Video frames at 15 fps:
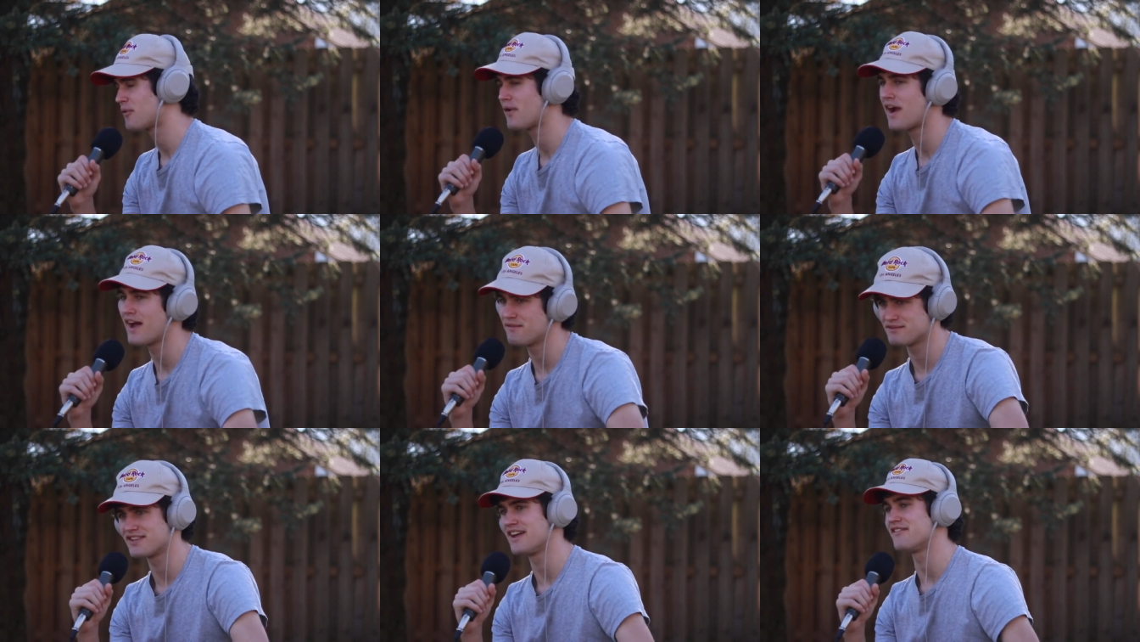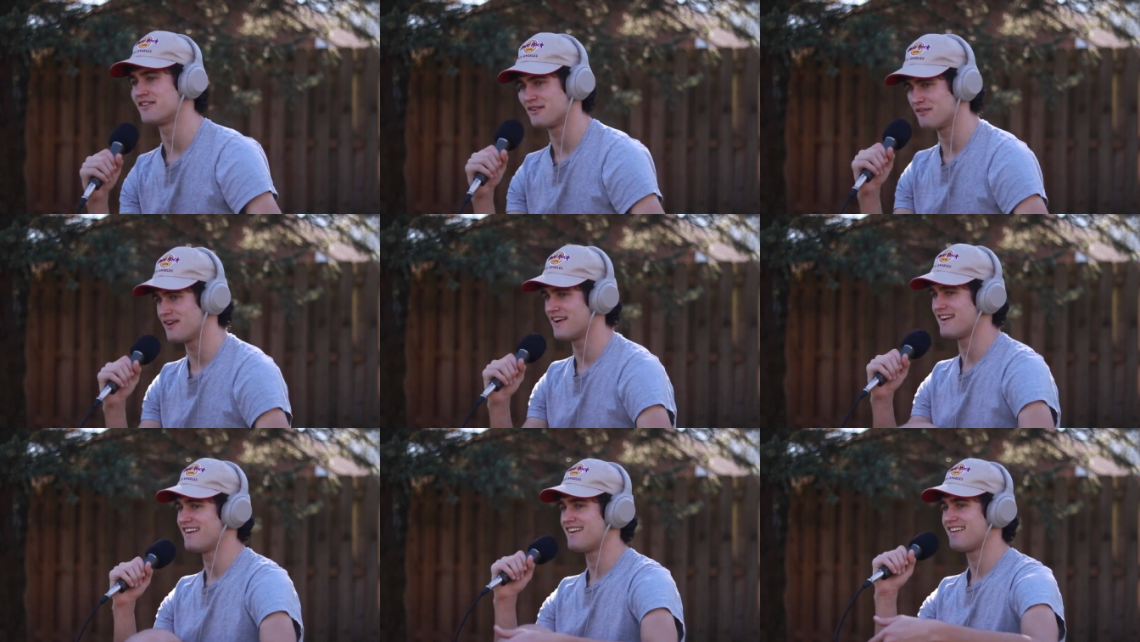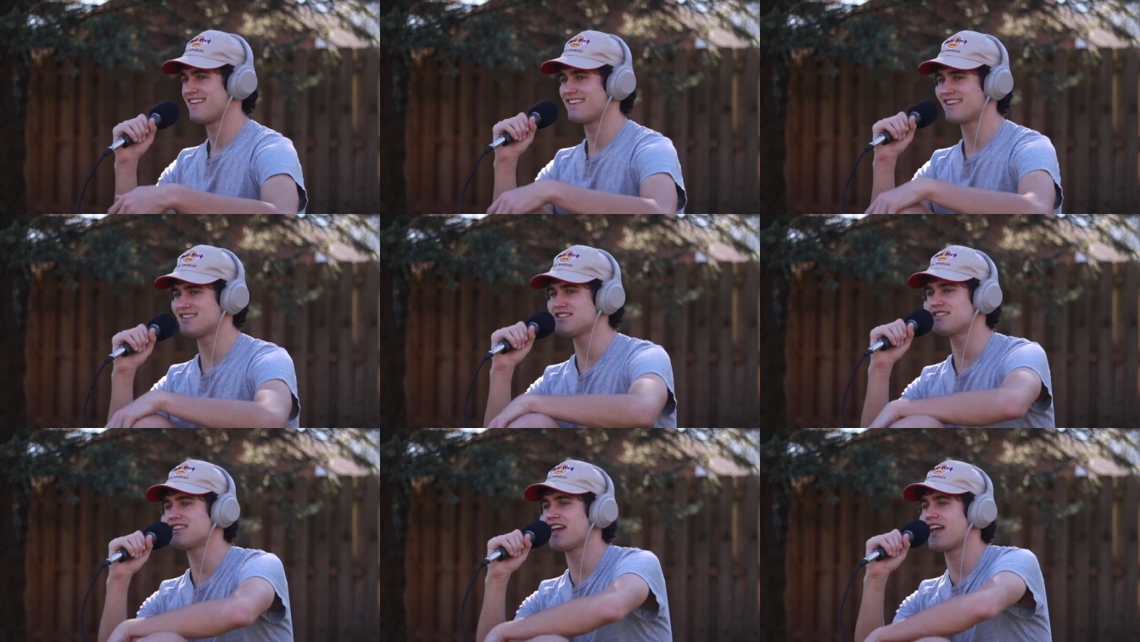primes everywhere. Yeah,
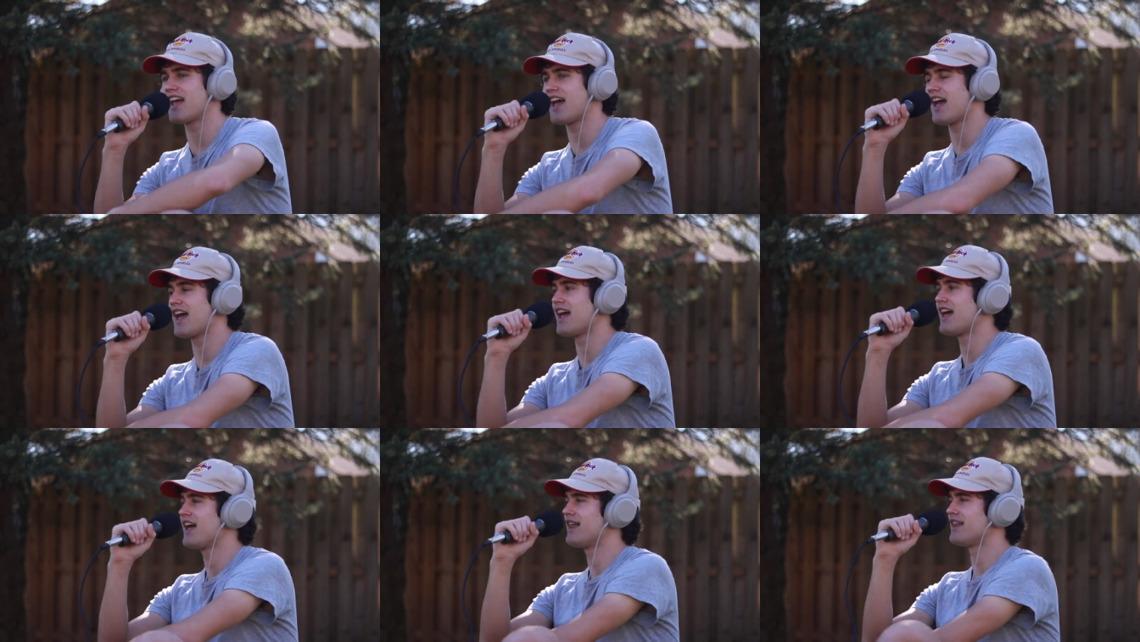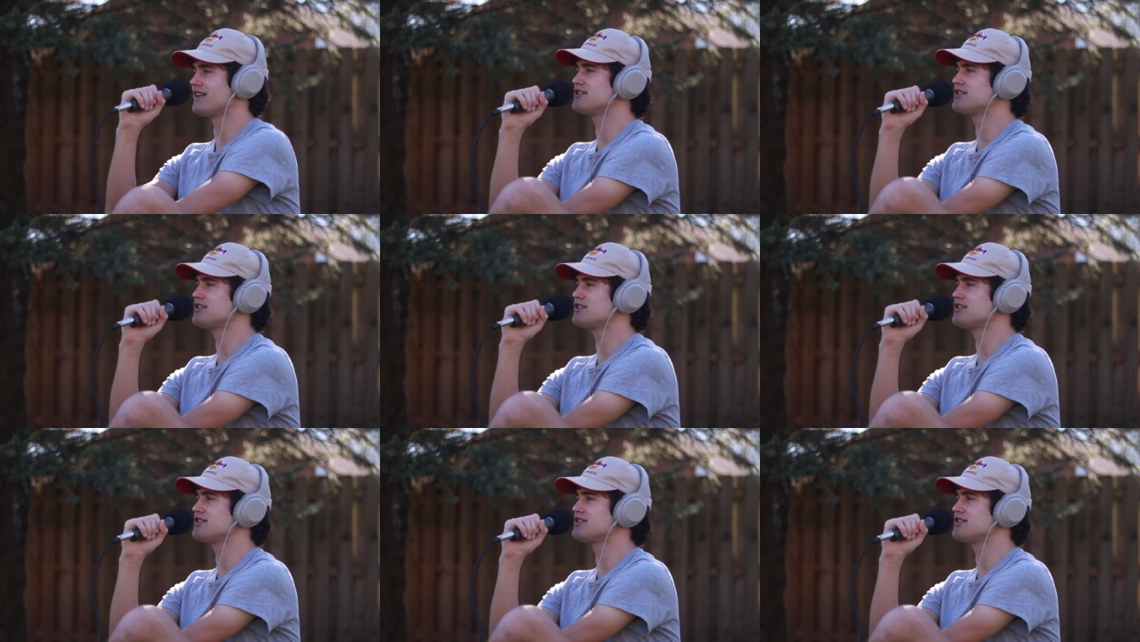let's just say stocked.